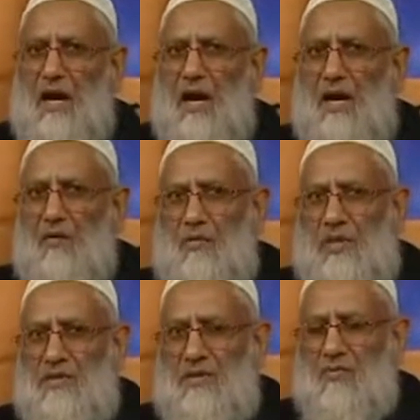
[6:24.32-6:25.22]
on
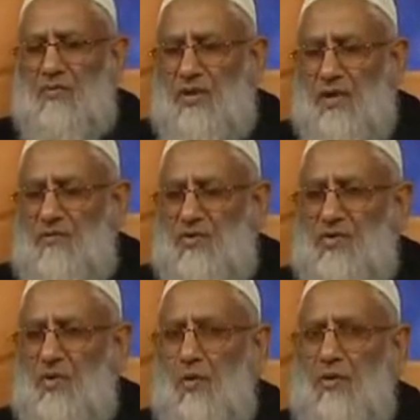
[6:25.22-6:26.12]
which we have
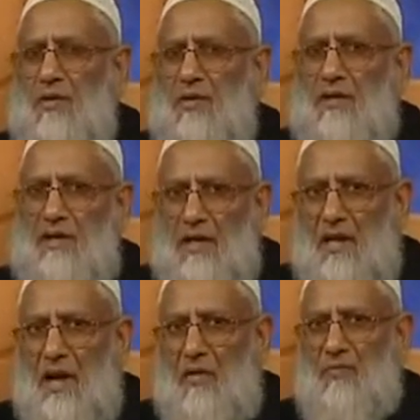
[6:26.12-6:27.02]
shown
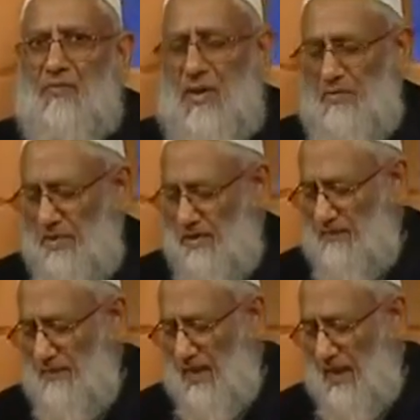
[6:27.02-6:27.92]
our favor.
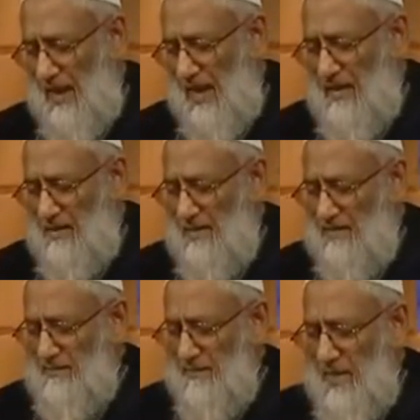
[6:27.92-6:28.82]
And
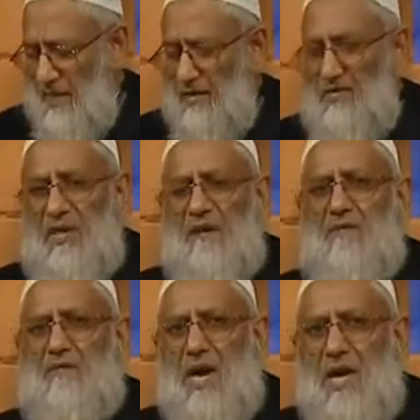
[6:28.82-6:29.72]
we have
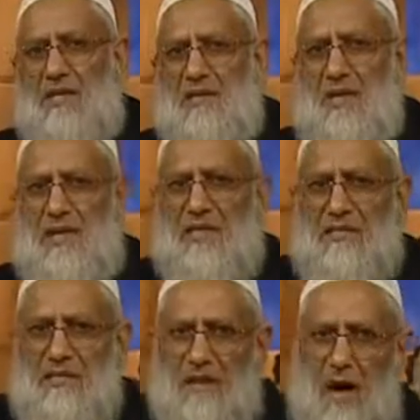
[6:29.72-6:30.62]
made him an
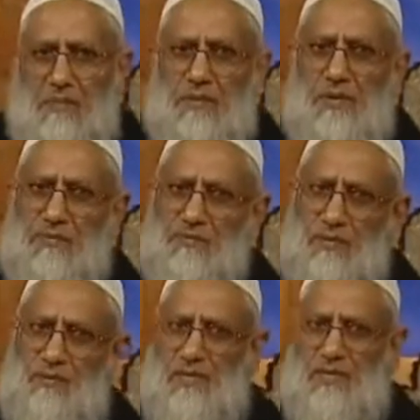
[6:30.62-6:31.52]
example for
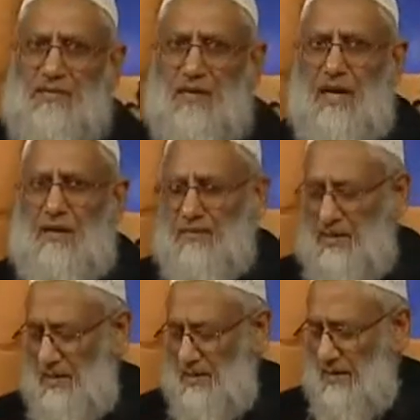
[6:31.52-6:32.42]
Bani Israel, for
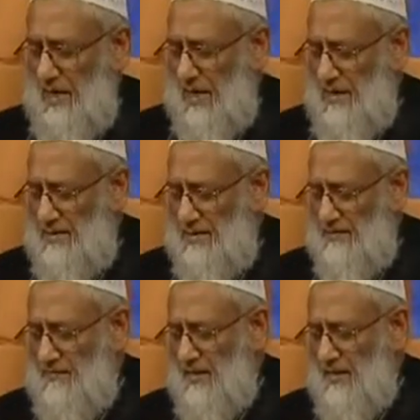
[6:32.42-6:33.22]
the Israelites.